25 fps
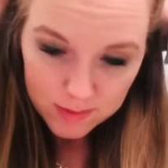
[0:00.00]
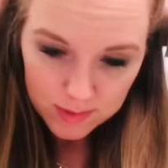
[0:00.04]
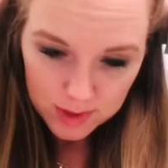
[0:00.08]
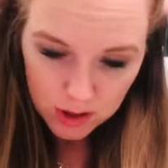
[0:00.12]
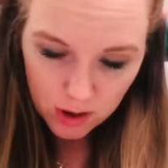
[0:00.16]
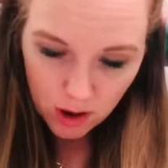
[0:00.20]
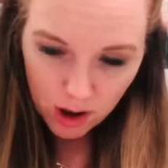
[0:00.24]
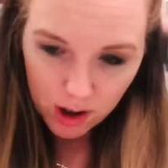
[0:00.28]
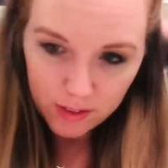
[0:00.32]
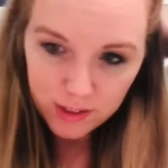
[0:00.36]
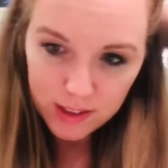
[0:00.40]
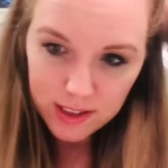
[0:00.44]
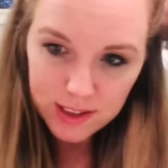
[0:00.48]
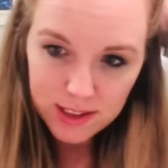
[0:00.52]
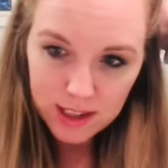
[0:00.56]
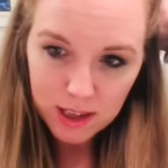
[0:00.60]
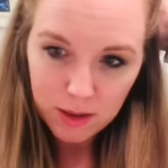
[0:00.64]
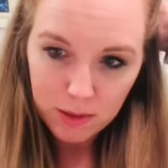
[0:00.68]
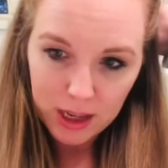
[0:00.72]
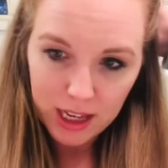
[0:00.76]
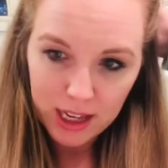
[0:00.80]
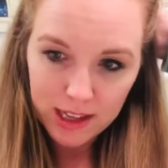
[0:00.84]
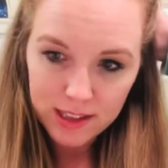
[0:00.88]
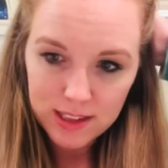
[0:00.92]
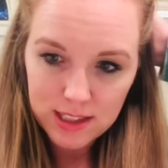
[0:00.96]
So obviously
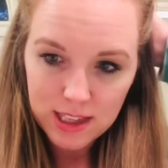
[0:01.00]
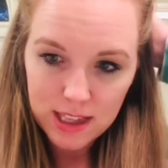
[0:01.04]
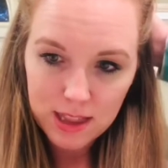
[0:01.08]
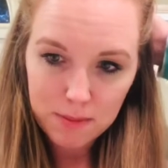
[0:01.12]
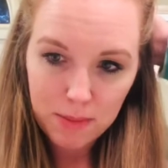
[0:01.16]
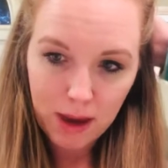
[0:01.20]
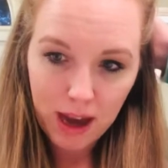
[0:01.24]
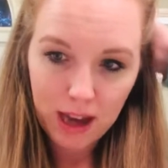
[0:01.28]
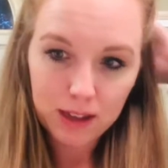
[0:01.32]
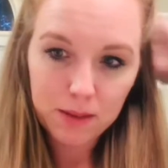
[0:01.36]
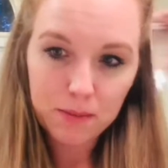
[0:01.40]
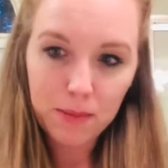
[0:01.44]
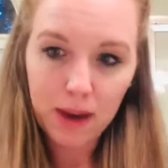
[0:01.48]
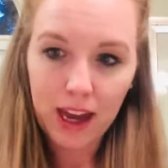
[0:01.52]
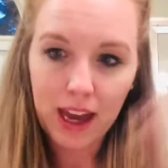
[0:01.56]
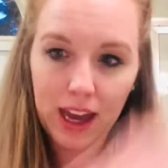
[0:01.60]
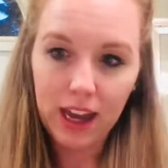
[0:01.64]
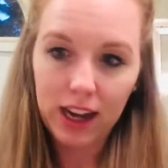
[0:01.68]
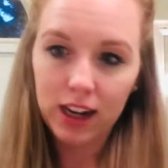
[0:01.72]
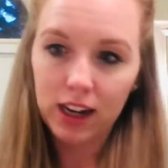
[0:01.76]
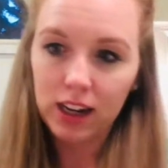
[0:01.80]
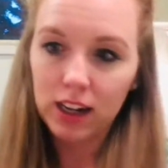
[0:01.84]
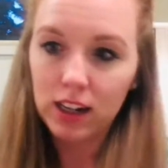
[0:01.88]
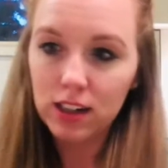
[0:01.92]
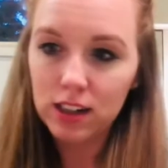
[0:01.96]
we can't see the back of my
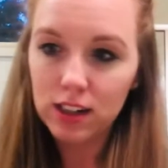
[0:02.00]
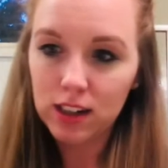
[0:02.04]
hair.